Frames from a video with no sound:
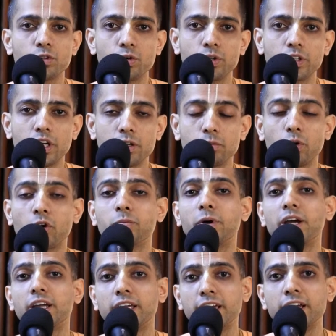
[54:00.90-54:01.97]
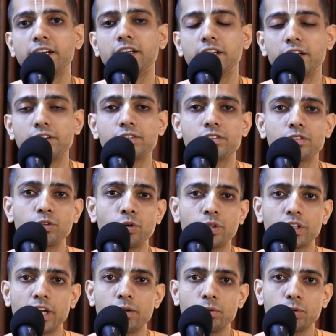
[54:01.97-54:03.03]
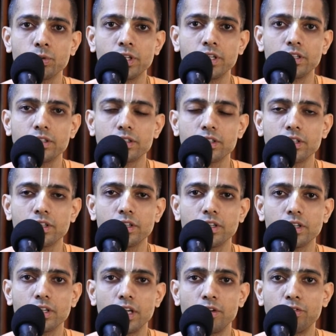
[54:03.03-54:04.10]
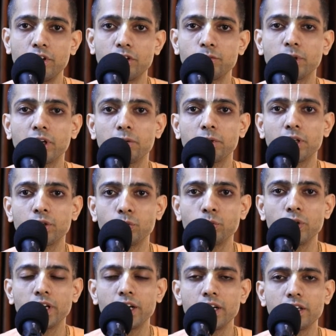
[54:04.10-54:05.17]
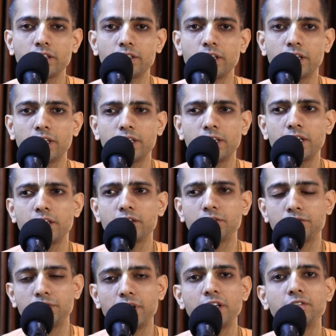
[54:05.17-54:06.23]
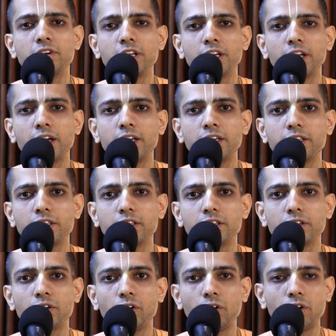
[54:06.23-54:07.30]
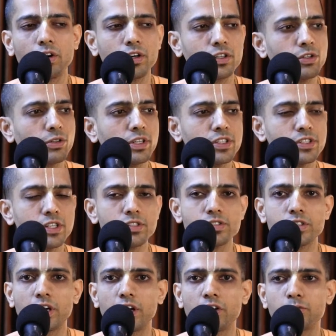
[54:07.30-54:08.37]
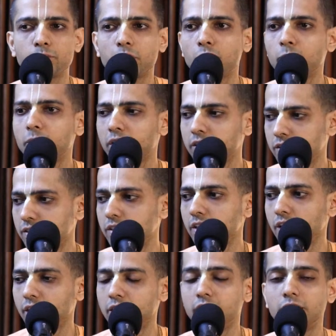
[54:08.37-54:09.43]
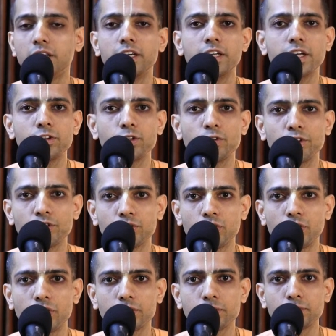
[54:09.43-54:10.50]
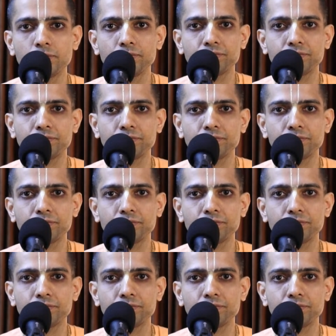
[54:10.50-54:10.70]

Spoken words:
a good time. Or by 8 it's good time to eat. If it is becoming too late, then eat very, very light. Or you can just have Prabhupada in early days of ISKCON,